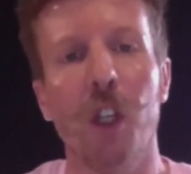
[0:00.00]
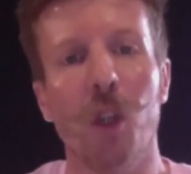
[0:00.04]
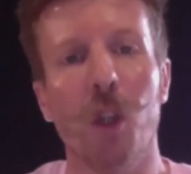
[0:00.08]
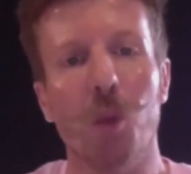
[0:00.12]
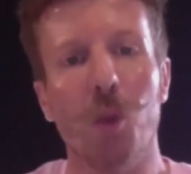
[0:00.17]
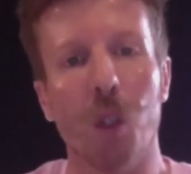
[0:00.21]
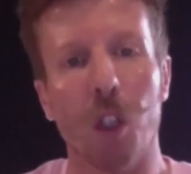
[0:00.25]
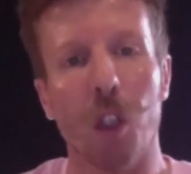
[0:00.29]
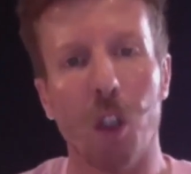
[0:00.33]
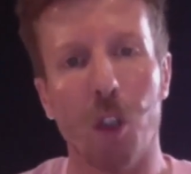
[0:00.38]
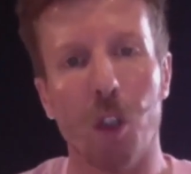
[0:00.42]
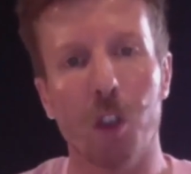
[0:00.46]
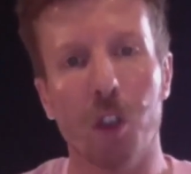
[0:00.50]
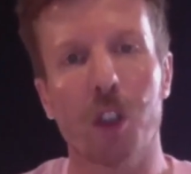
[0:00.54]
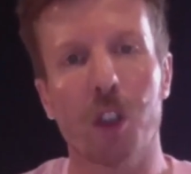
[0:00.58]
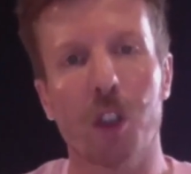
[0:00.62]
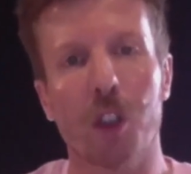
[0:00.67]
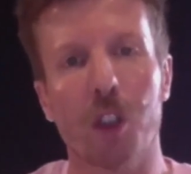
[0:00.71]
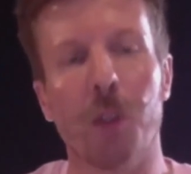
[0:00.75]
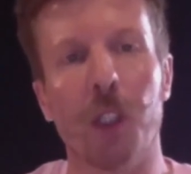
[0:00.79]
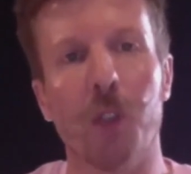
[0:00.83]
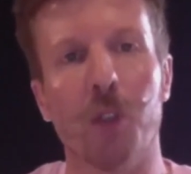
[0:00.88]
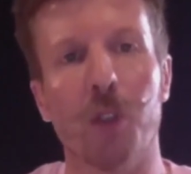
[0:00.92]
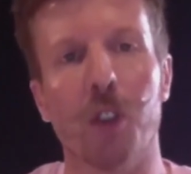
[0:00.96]
will
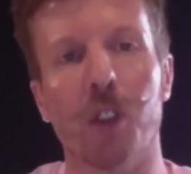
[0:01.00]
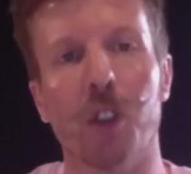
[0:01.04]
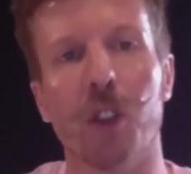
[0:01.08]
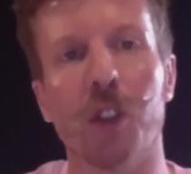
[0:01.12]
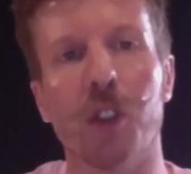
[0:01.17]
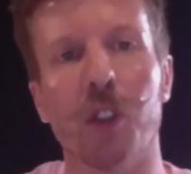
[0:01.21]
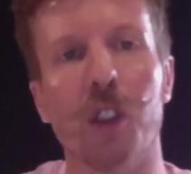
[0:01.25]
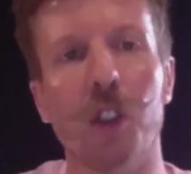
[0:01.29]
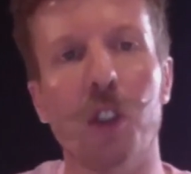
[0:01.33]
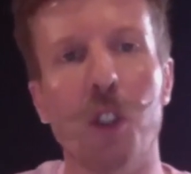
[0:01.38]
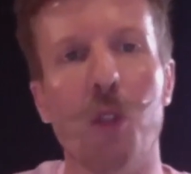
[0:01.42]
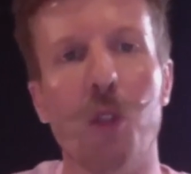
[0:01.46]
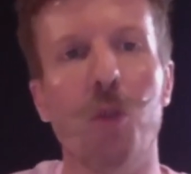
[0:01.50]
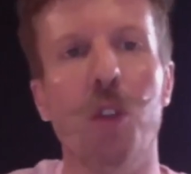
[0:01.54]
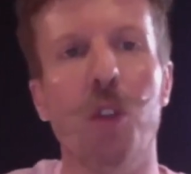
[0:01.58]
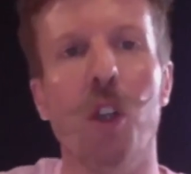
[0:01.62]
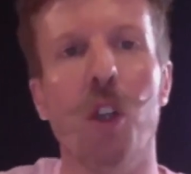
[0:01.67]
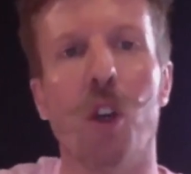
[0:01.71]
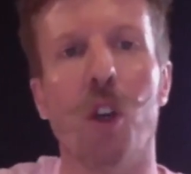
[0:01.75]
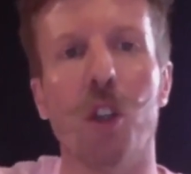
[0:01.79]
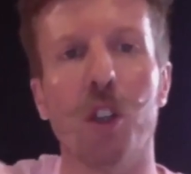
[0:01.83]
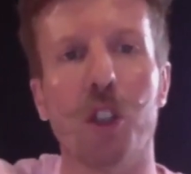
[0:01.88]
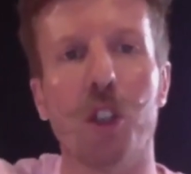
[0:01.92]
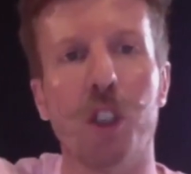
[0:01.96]
ultimately result in you
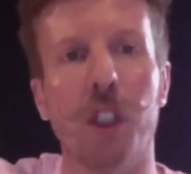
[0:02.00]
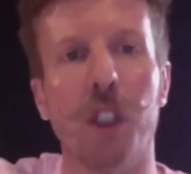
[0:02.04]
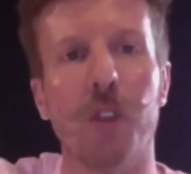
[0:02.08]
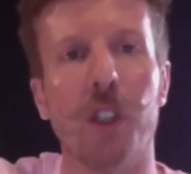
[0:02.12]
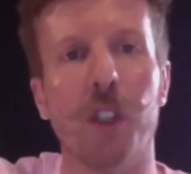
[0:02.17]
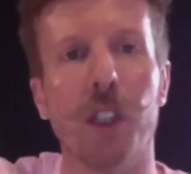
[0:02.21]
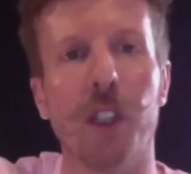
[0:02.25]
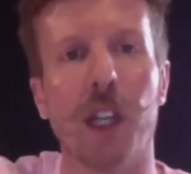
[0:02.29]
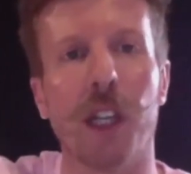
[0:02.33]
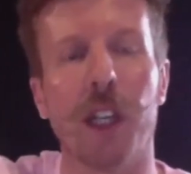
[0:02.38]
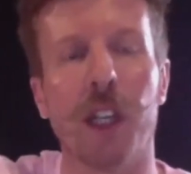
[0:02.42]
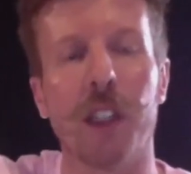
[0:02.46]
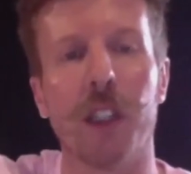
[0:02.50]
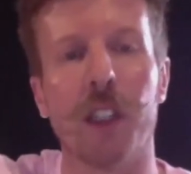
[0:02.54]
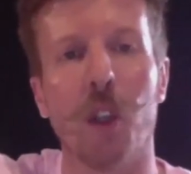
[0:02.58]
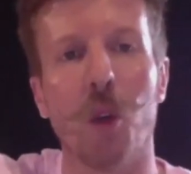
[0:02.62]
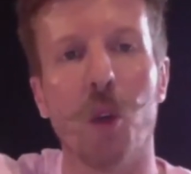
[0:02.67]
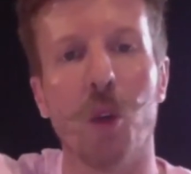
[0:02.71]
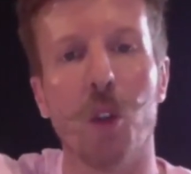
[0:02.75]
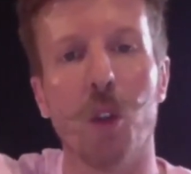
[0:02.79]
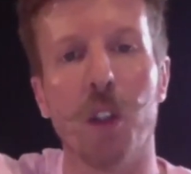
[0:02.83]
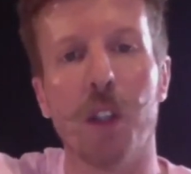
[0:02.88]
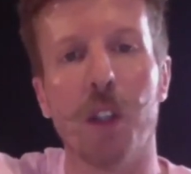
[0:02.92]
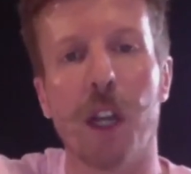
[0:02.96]
not achieving that
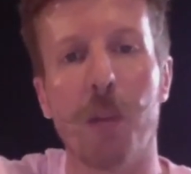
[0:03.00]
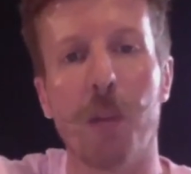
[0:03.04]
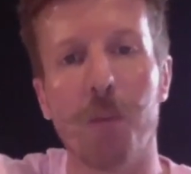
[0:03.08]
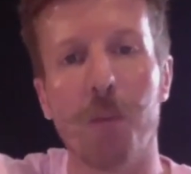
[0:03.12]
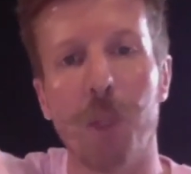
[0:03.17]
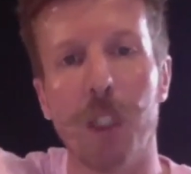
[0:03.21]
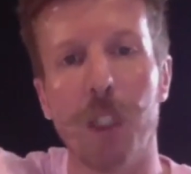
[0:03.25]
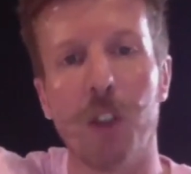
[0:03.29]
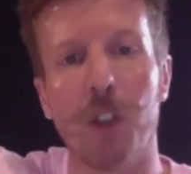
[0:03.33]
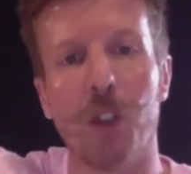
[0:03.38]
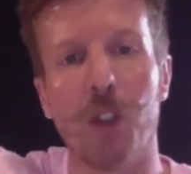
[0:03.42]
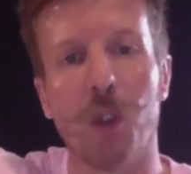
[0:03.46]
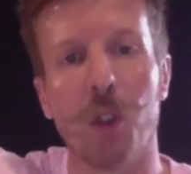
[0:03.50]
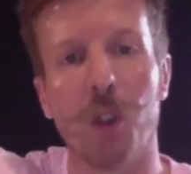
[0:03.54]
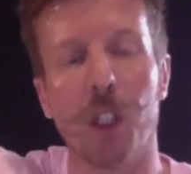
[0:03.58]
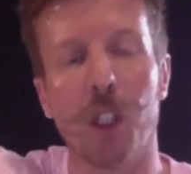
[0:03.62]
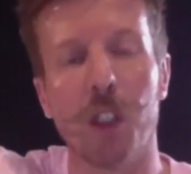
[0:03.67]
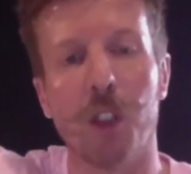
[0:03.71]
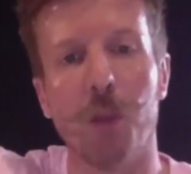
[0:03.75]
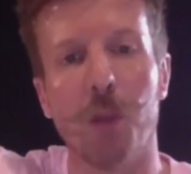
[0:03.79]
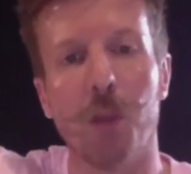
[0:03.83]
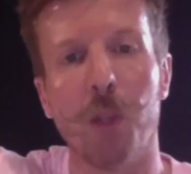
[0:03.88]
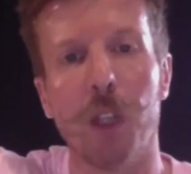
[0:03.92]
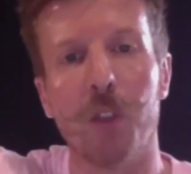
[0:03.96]
goal, that big goal that
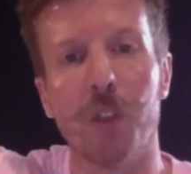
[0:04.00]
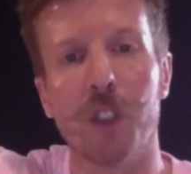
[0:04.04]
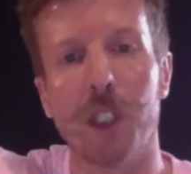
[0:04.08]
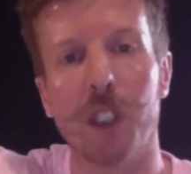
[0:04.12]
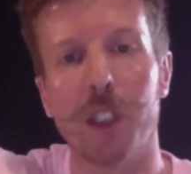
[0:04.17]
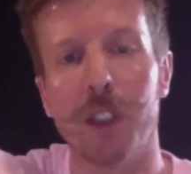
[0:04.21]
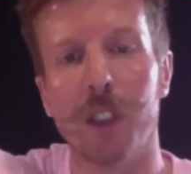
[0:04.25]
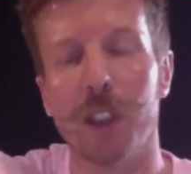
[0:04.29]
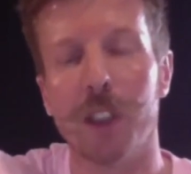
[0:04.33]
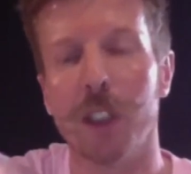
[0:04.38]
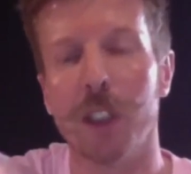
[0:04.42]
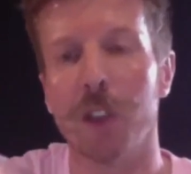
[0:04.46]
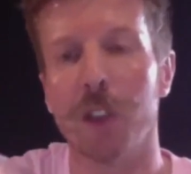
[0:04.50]
you may have set yourself.